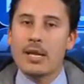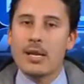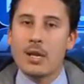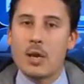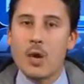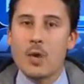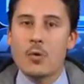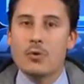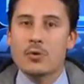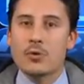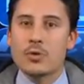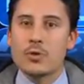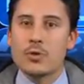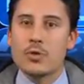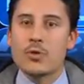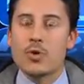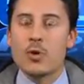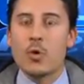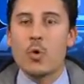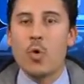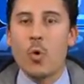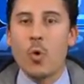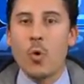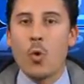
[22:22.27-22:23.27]
It goes to
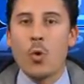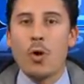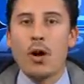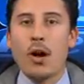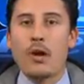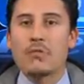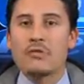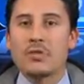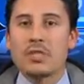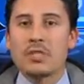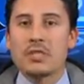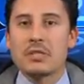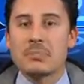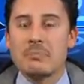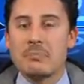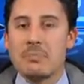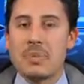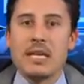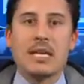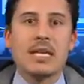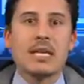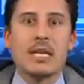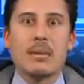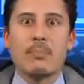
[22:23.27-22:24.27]
the core of just
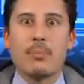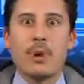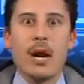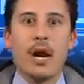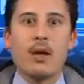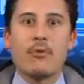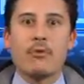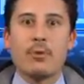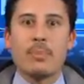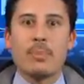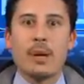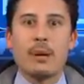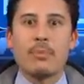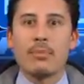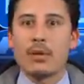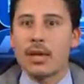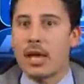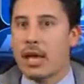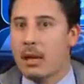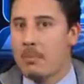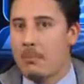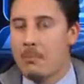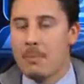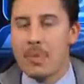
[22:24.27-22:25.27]
being a proud
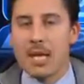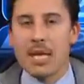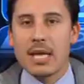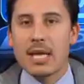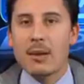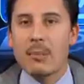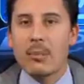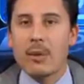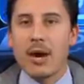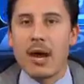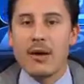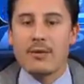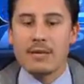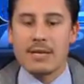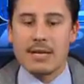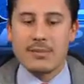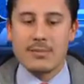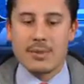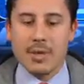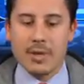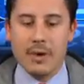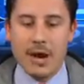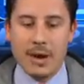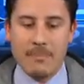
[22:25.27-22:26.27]
Republican, being a proud
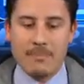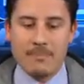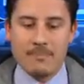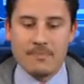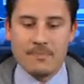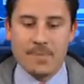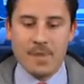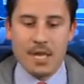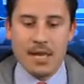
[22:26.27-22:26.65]
Democrat.